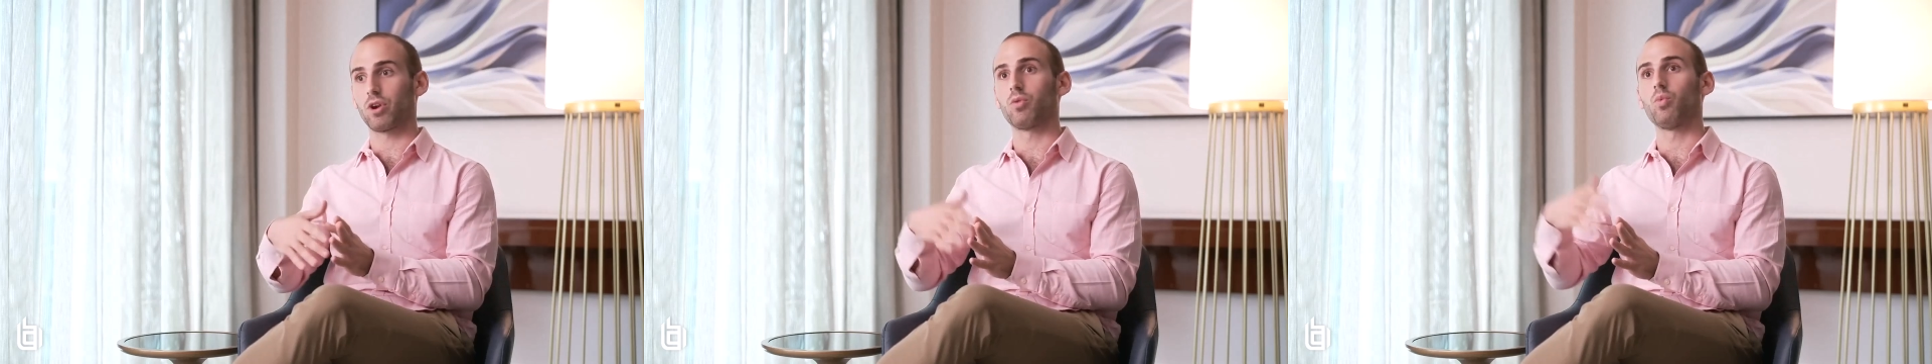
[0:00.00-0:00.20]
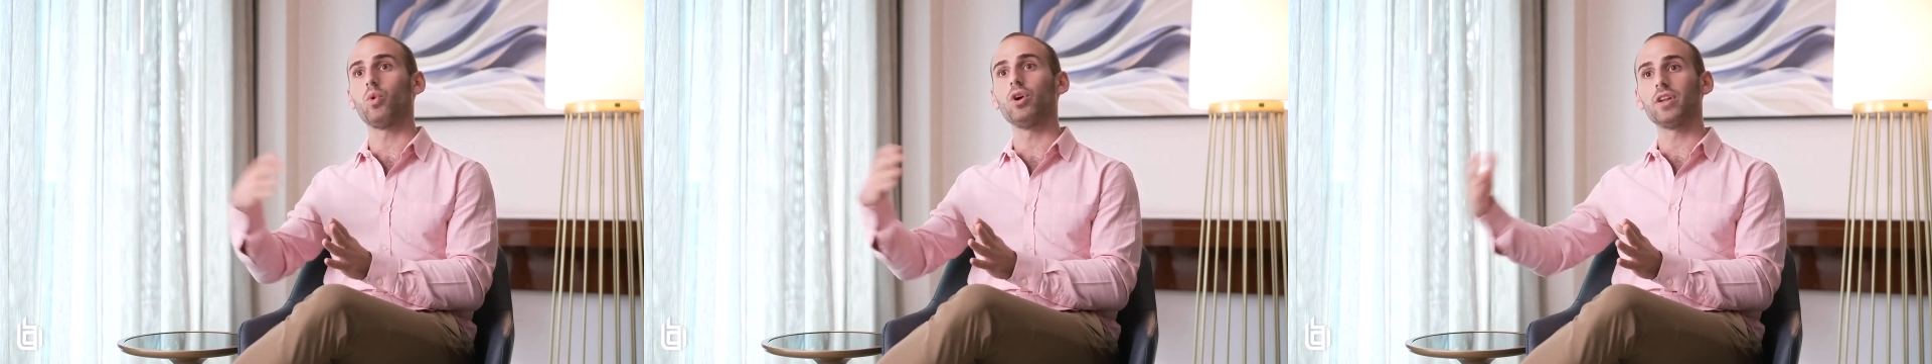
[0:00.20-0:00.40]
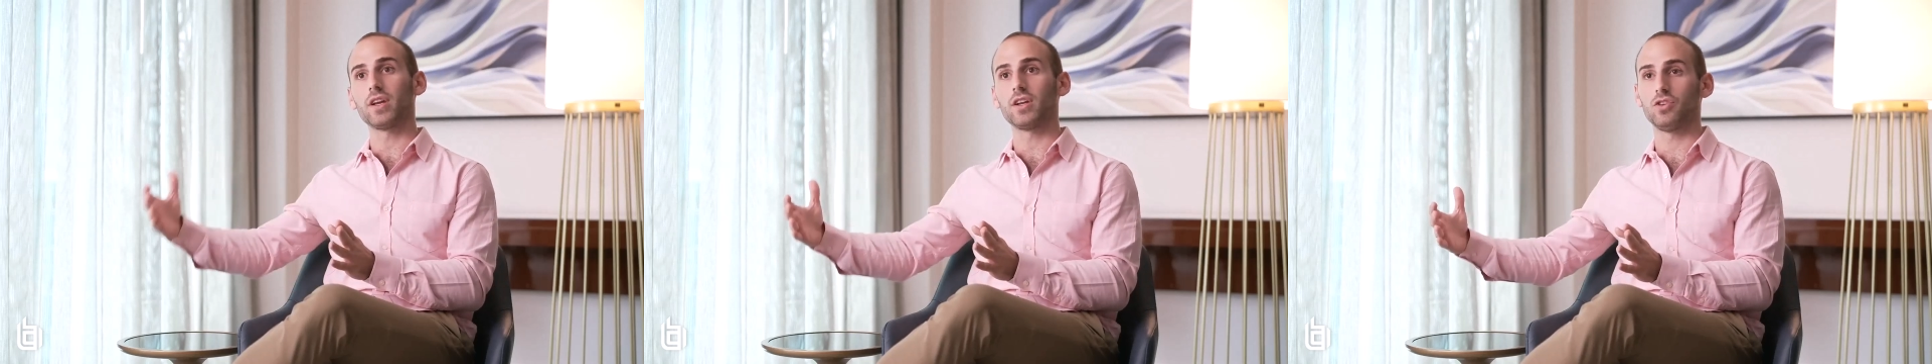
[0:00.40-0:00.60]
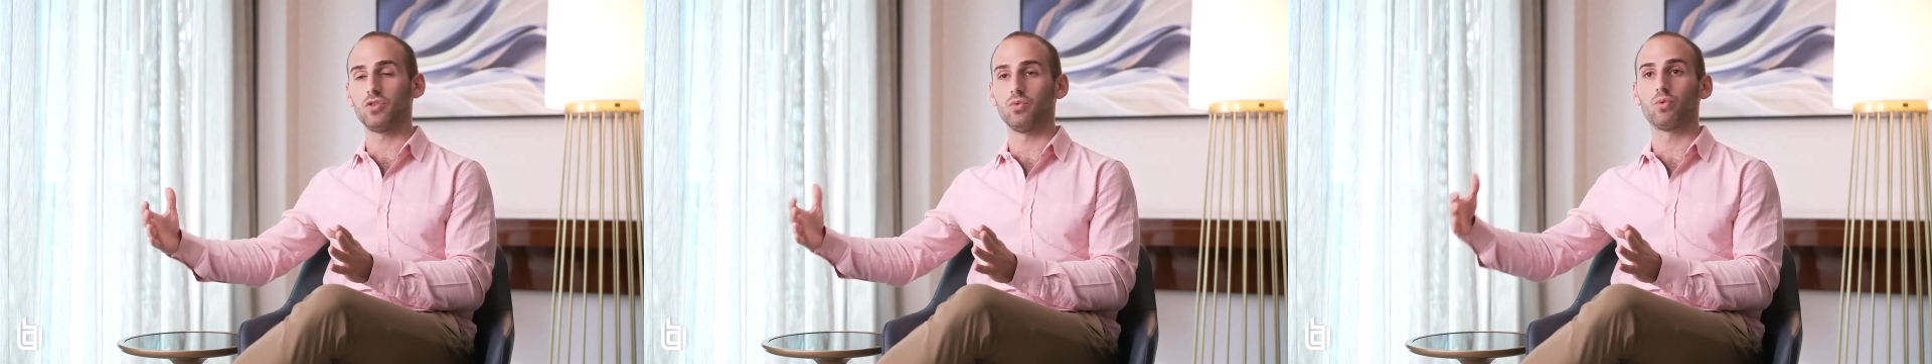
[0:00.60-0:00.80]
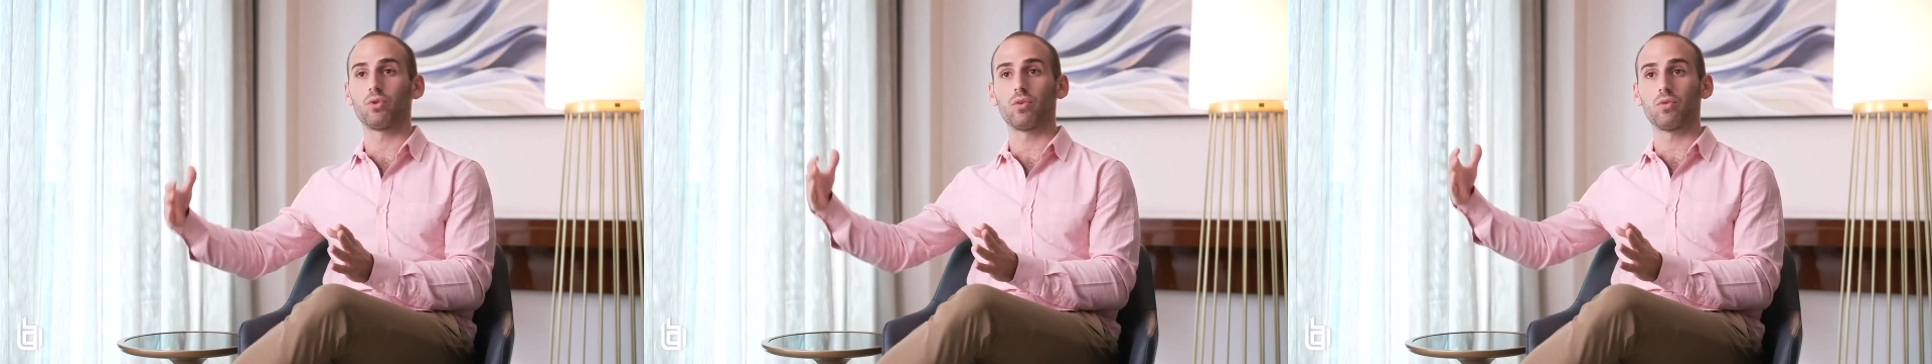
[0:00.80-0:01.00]
we are willing
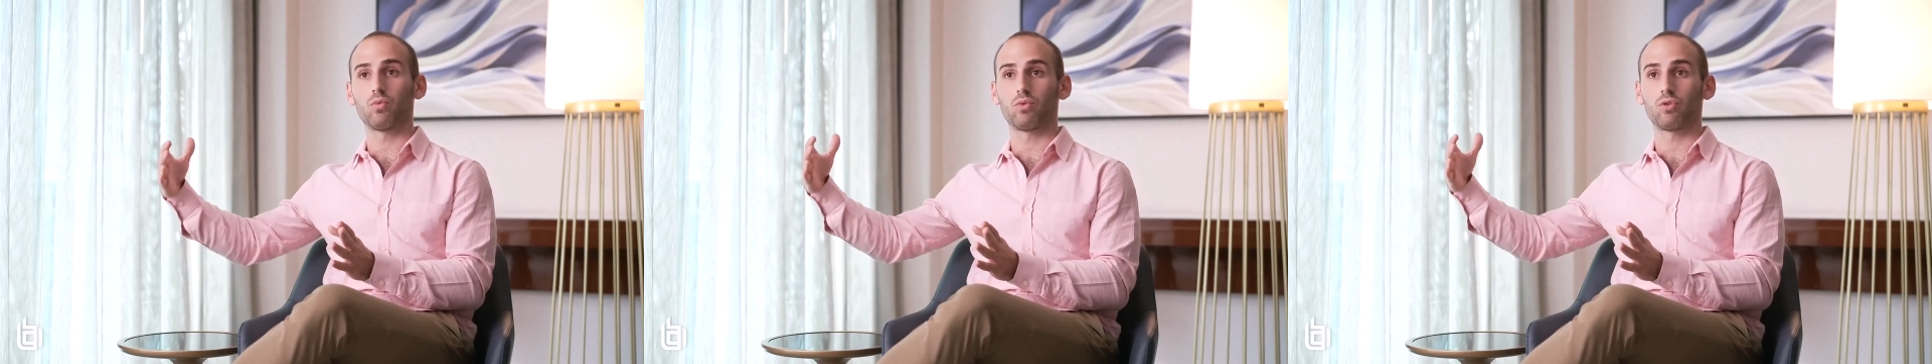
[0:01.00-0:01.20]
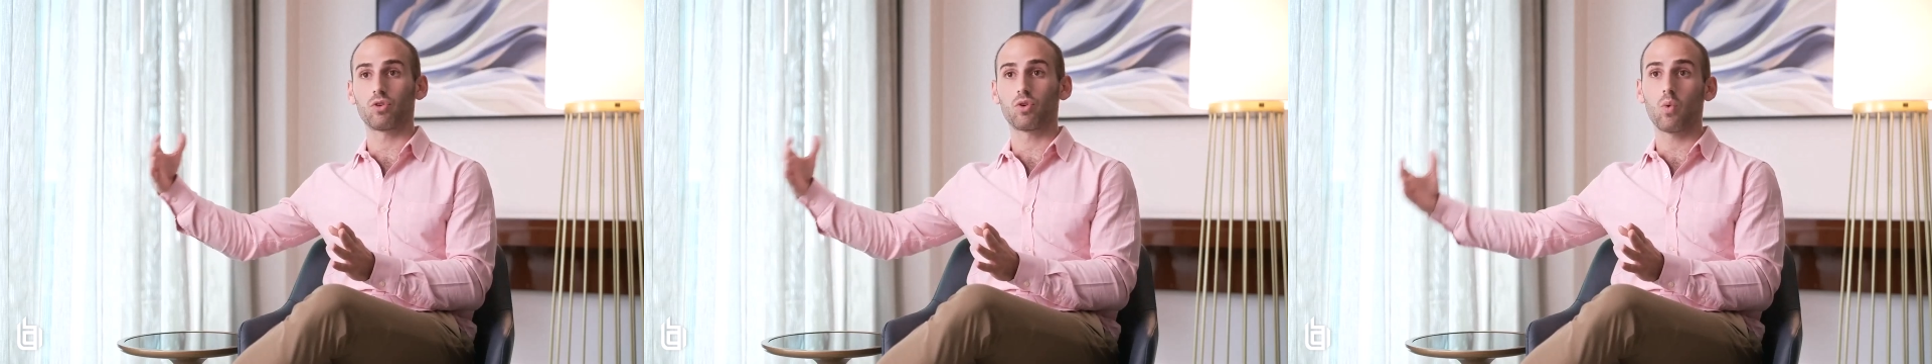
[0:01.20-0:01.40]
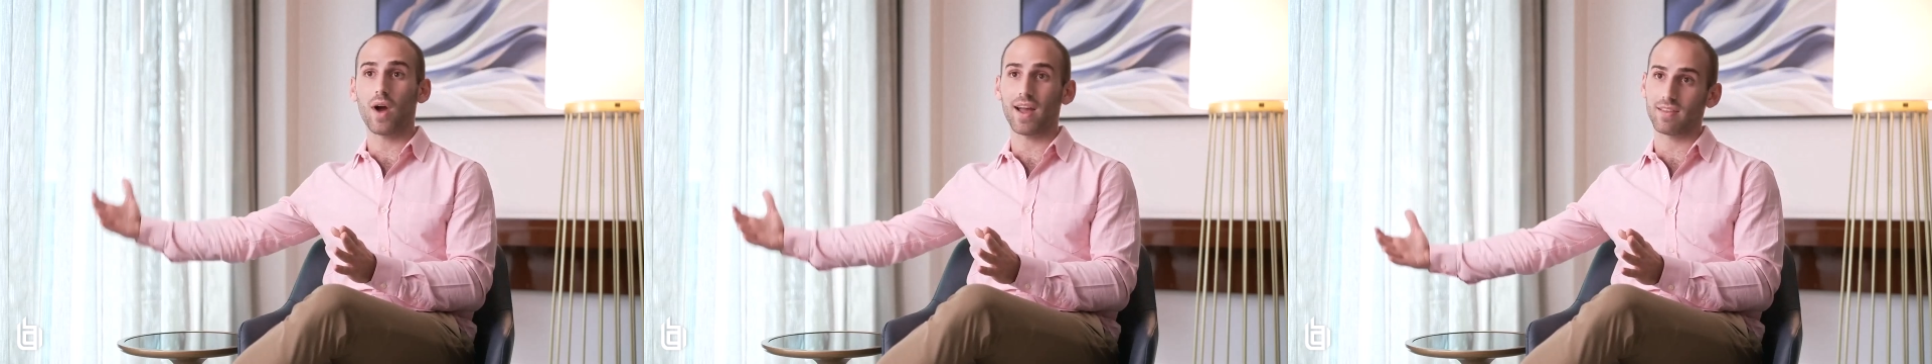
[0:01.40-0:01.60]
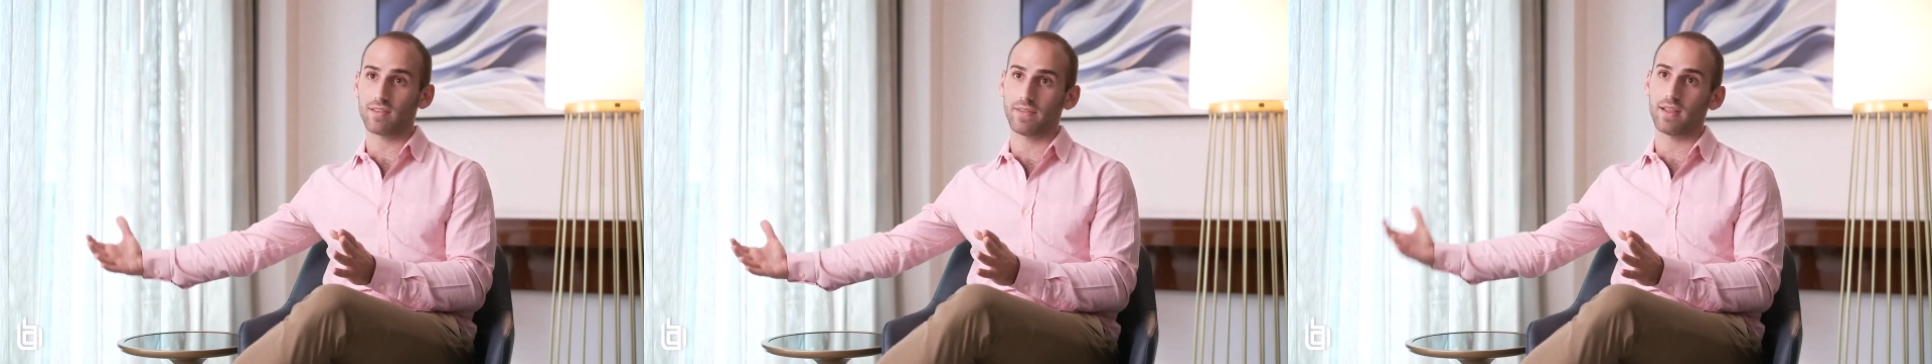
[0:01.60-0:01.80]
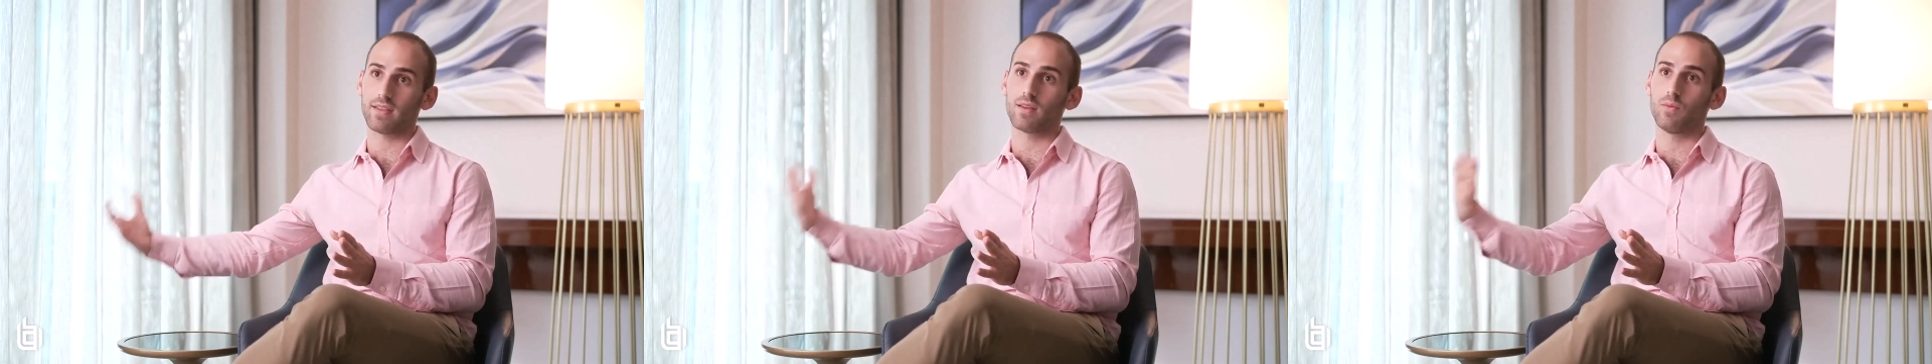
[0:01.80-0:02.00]
to
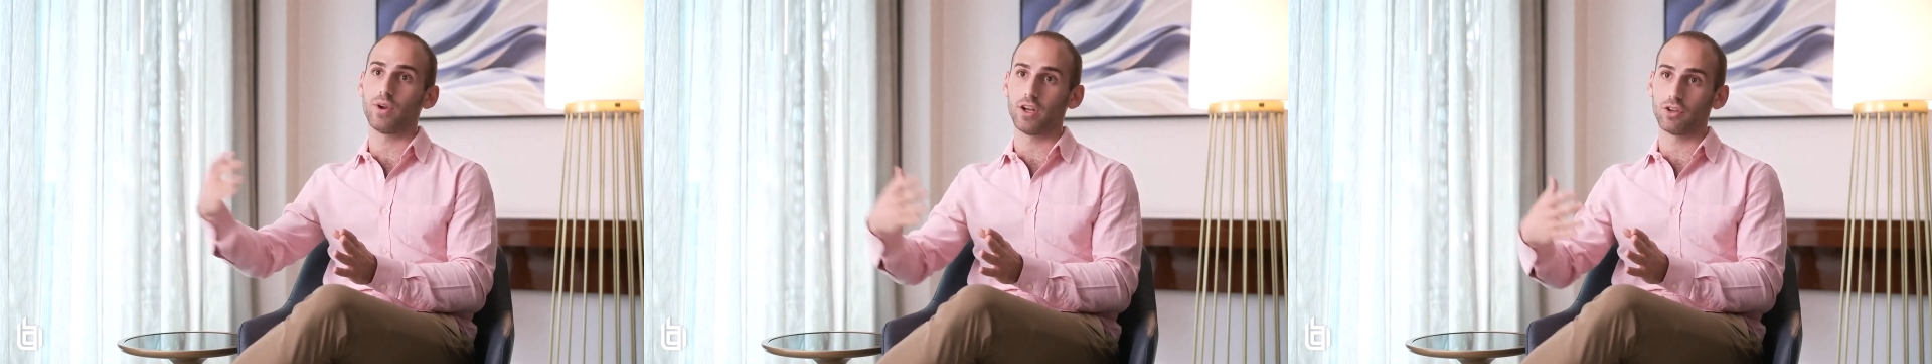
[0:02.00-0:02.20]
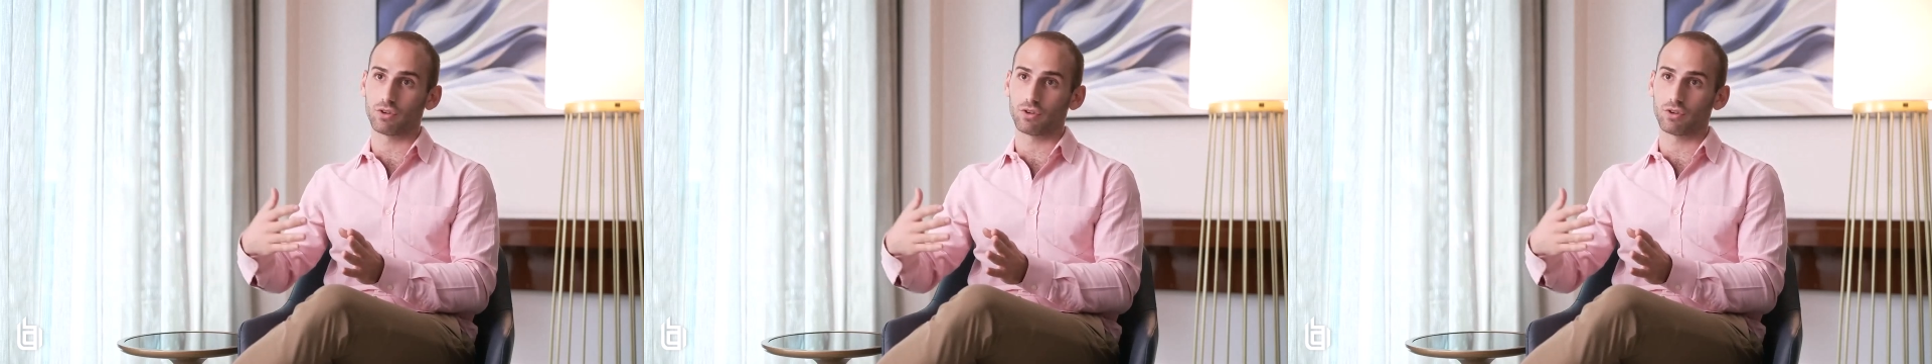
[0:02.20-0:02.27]
request that someone